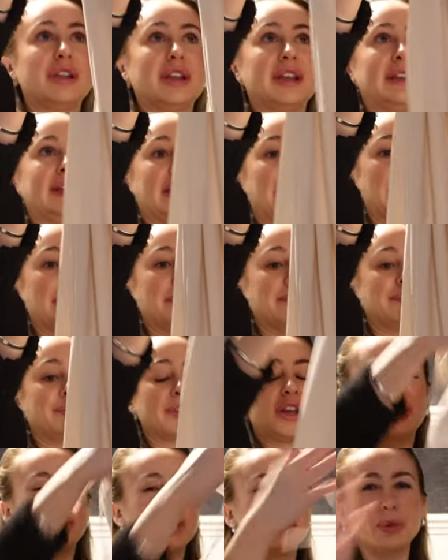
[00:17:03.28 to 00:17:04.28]
the, um,
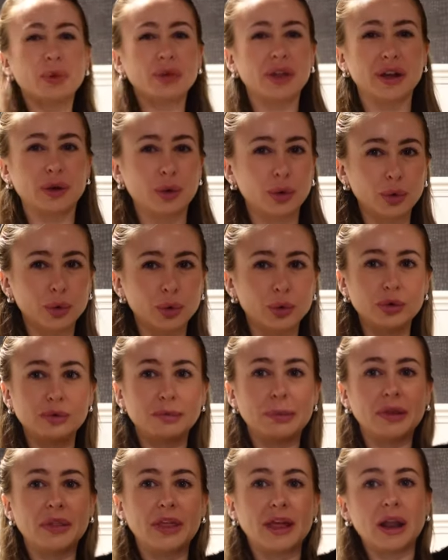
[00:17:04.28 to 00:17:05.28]
I don't know what they're called,
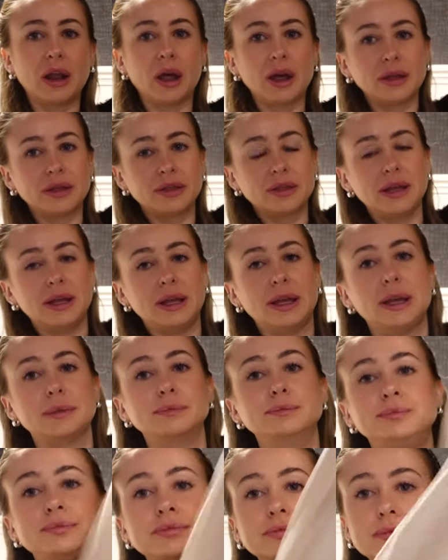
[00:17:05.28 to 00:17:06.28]
but they're like the
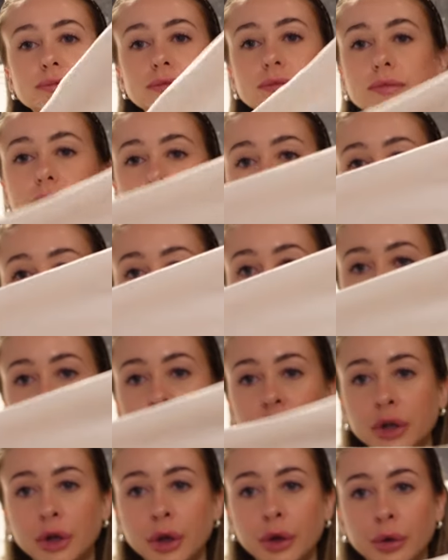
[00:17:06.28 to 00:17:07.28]

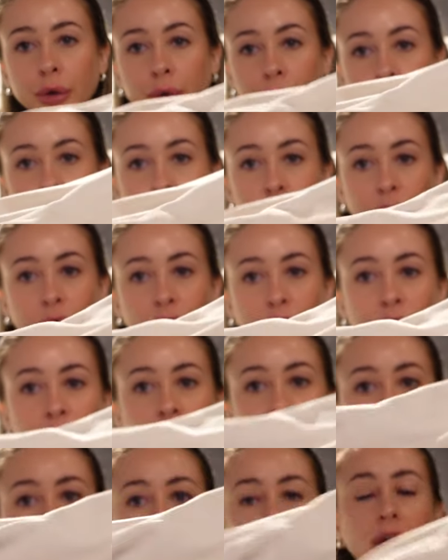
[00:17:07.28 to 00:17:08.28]
velour,
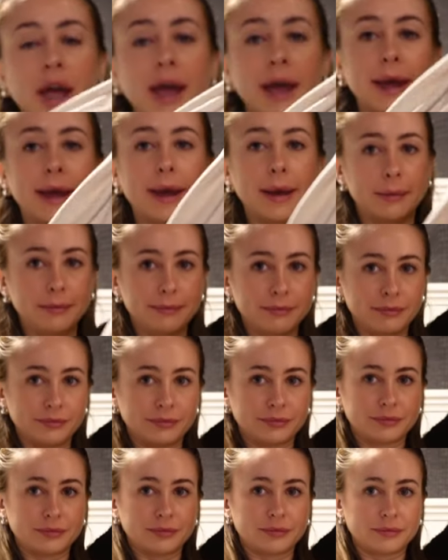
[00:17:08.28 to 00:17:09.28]

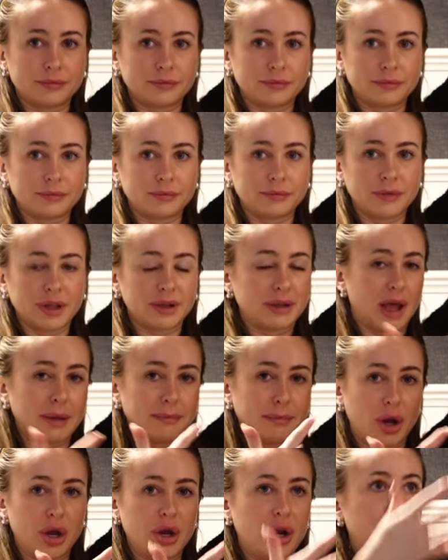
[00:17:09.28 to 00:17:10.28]
um,
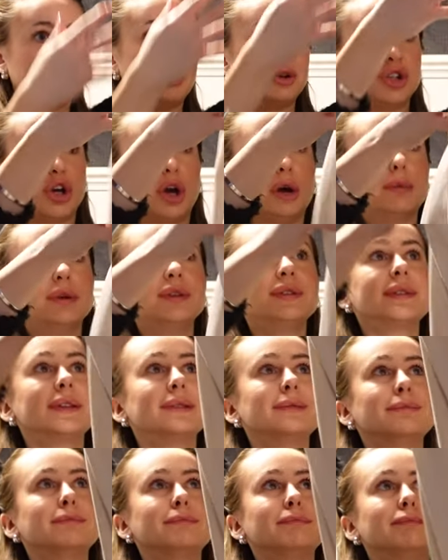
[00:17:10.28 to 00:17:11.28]
like button-up pyjamas
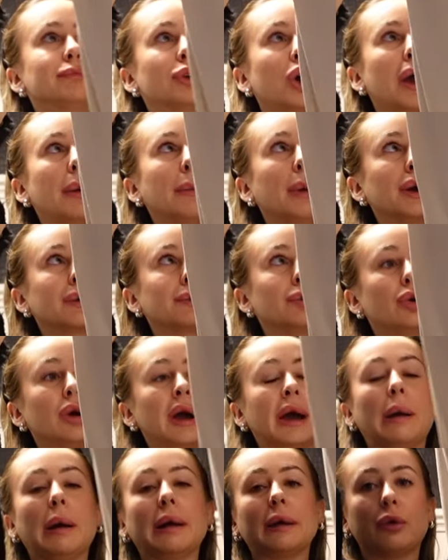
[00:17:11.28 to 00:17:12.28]
that Primark bought
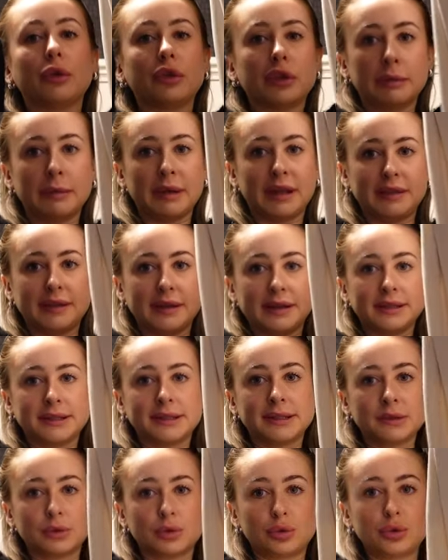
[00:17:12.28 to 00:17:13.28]
out. I got them in
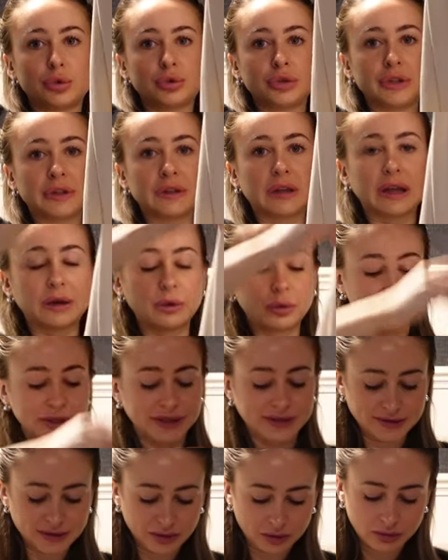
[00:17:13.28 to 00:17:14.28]
this gorgeous like
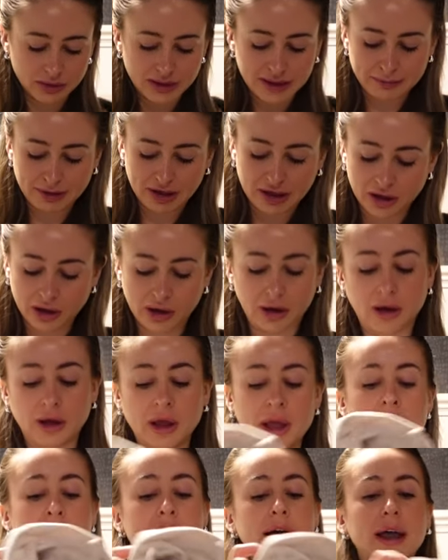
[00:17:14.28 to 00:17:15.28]
oyster creamy colour
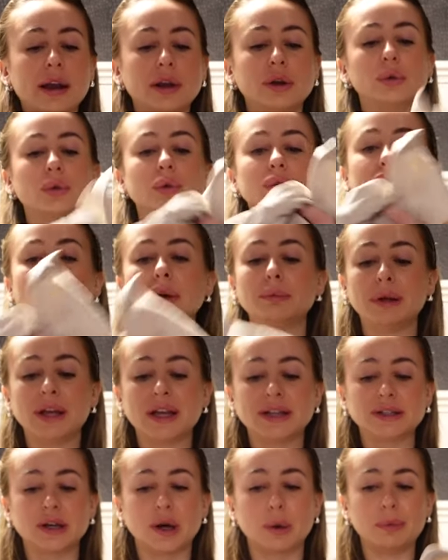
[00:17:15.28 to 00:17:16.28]
and I also
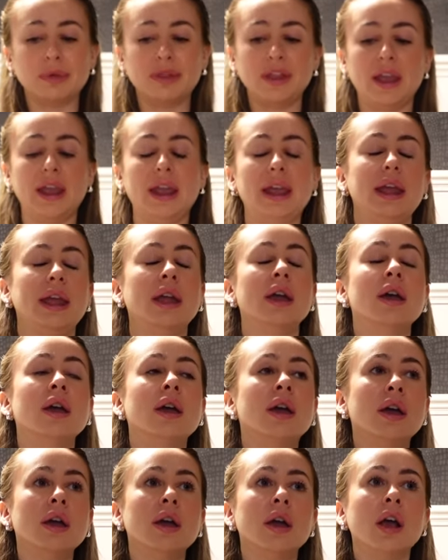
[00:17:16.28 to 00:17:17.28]
picked up the
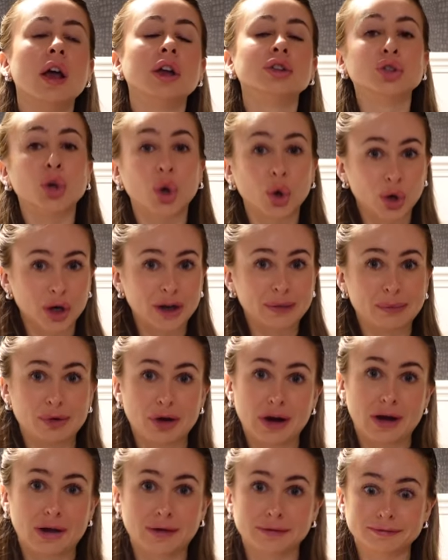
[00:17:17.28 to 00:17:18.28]
chocolate
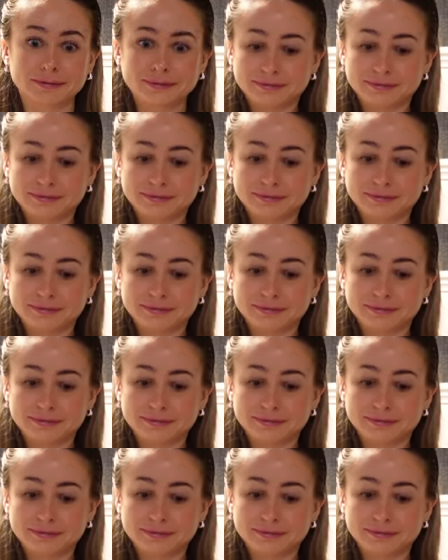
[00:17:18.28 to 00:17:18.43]
brown